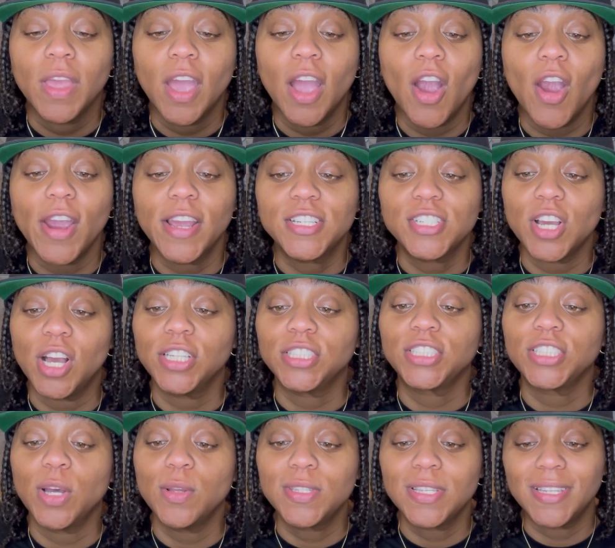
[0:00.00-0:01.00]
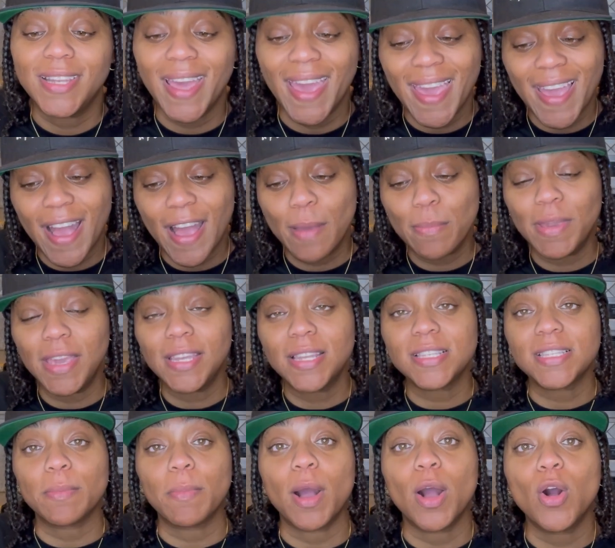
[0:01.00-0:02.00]
All right, y'all. So today I'm eating
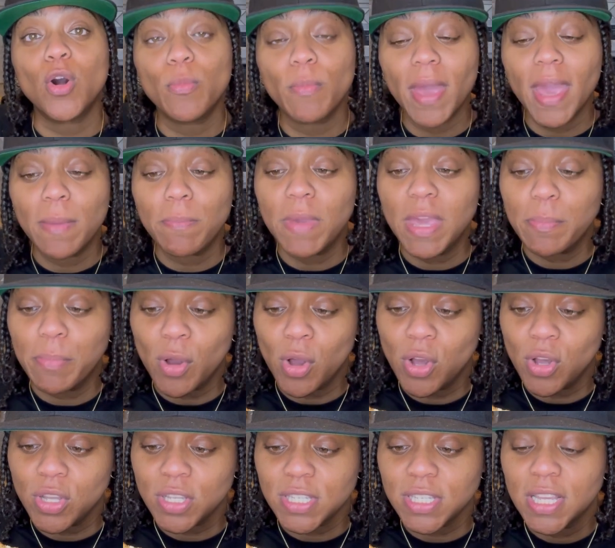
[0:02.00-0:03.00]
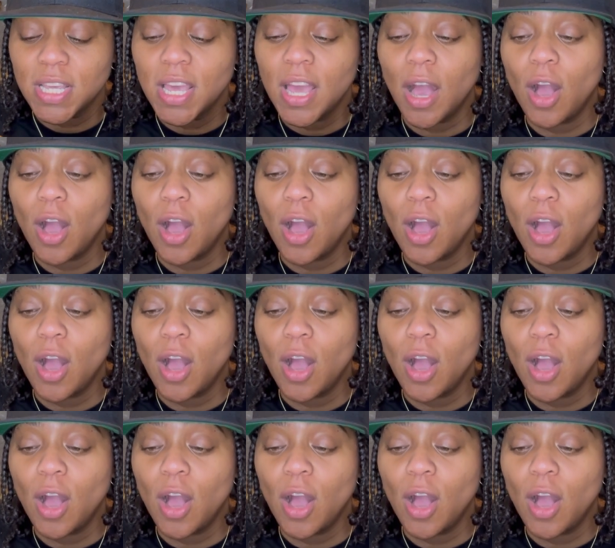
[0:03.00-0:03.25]
some homemade meatballs.